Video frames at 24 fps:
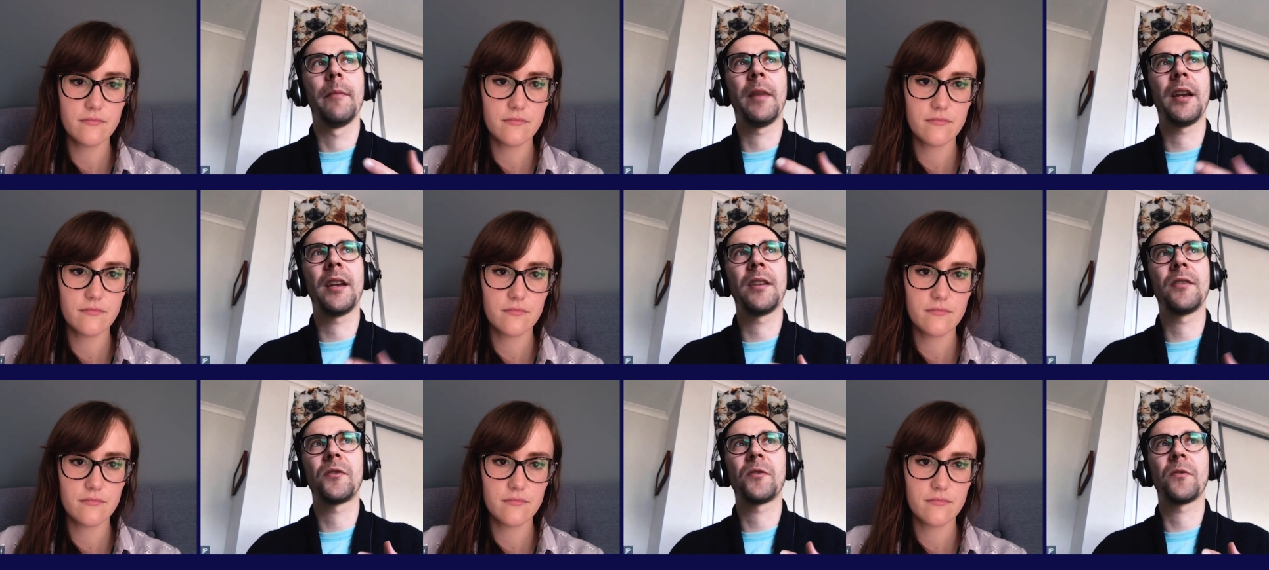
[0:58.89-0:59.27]

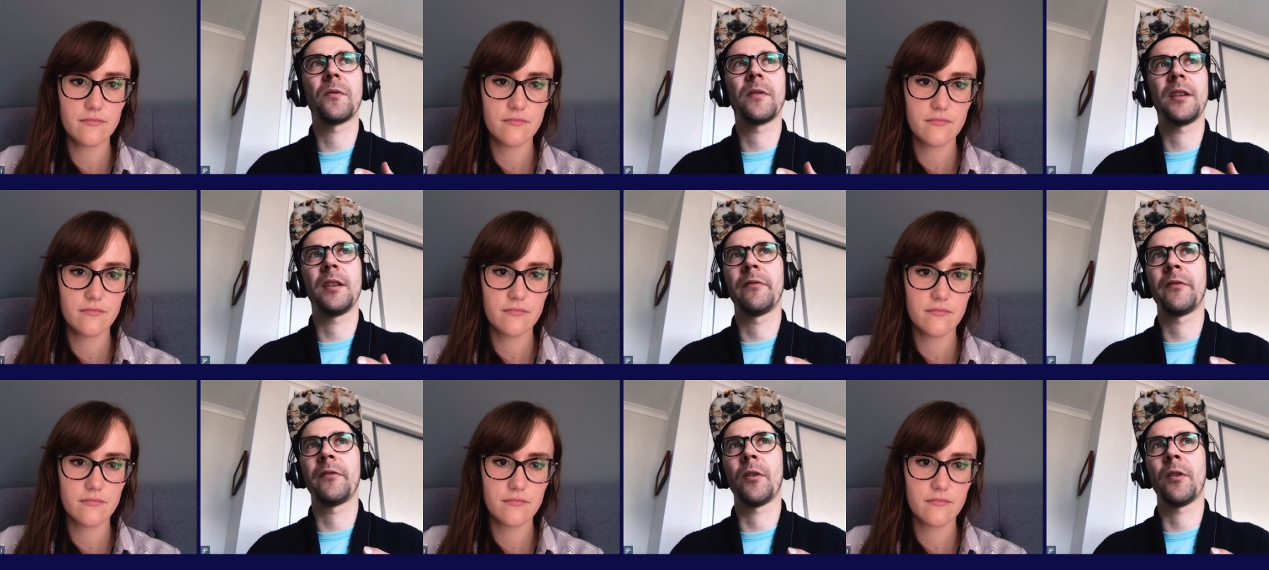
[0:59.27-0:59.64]
Speaker 1: making
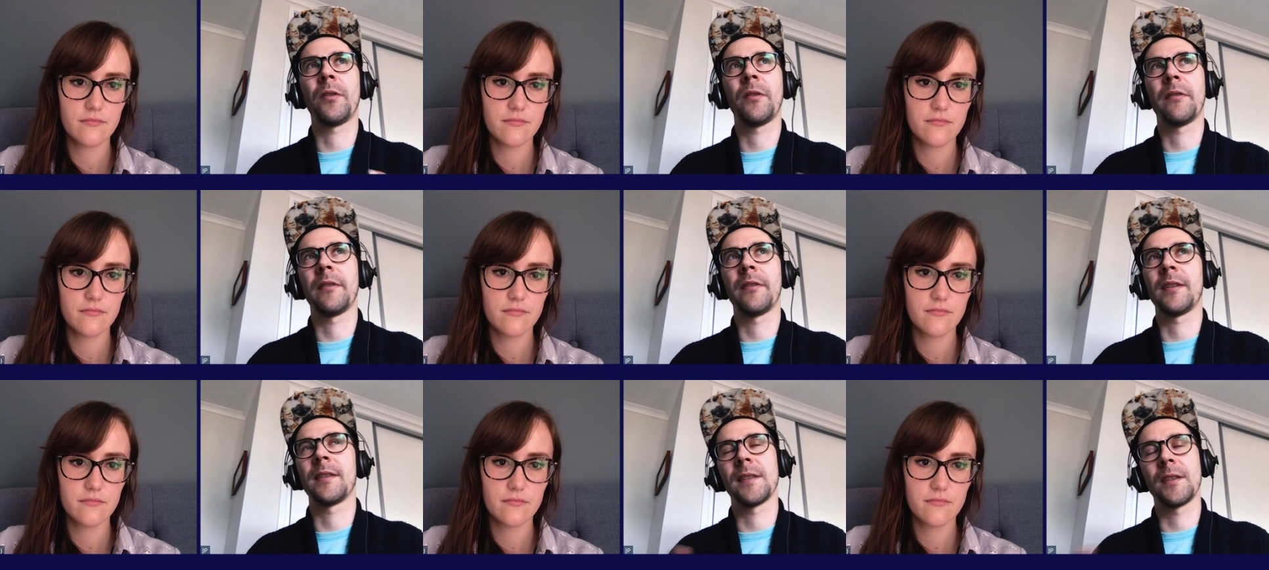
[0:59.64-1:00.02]
sure that you've
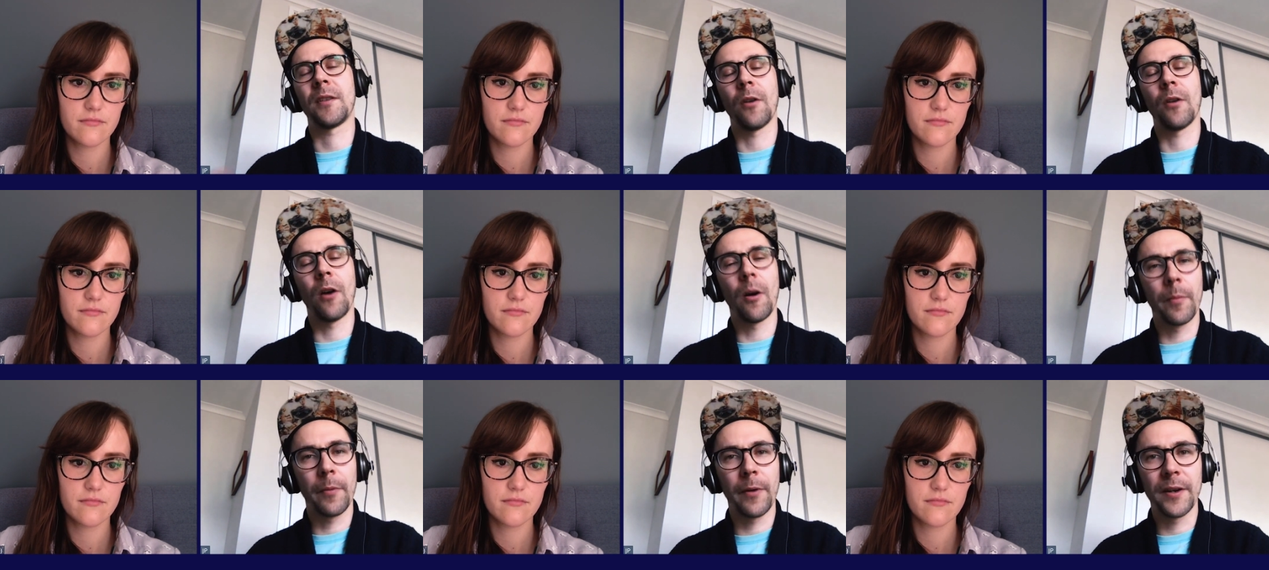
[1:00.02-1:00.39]
got your things
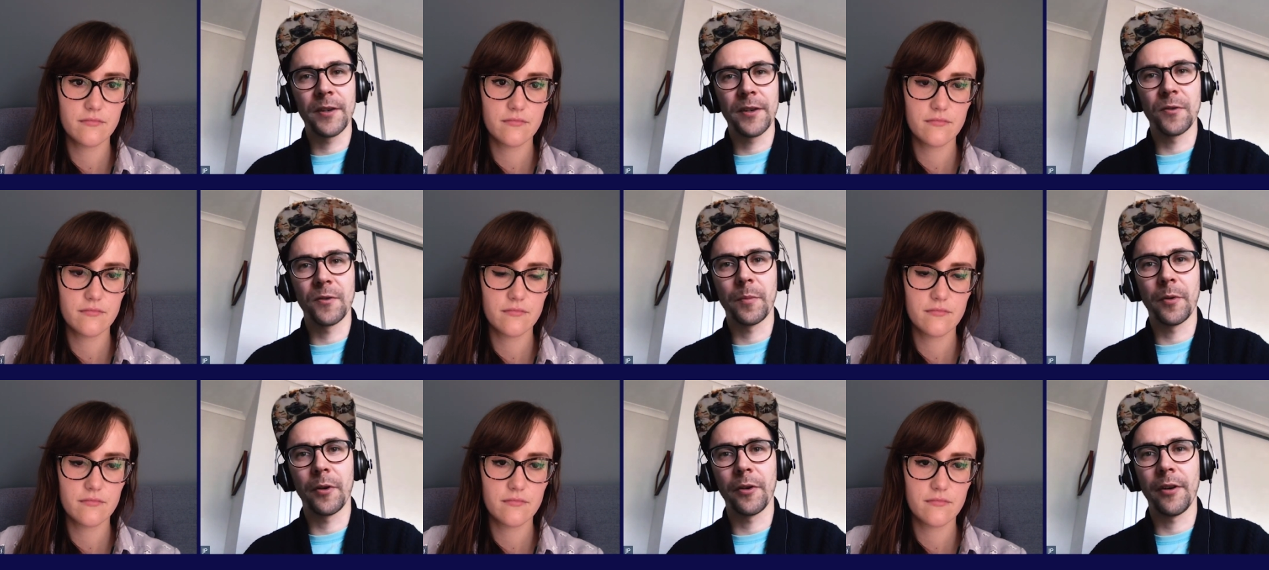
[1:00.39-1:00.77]
like your
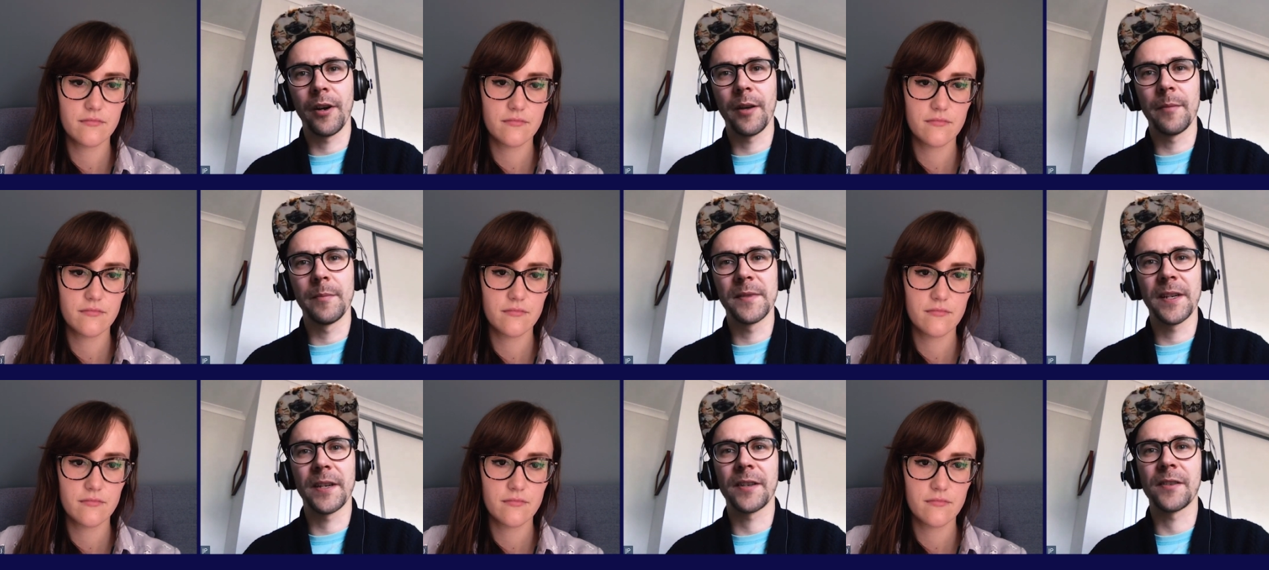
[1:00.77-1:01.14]
operational
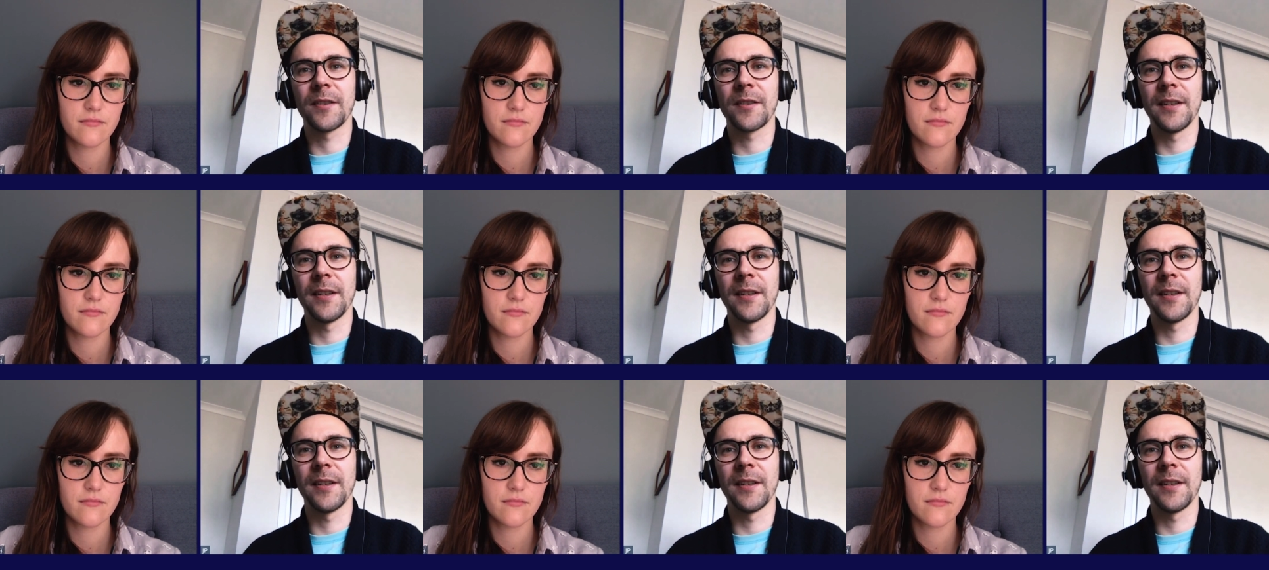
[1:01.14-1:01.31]
programs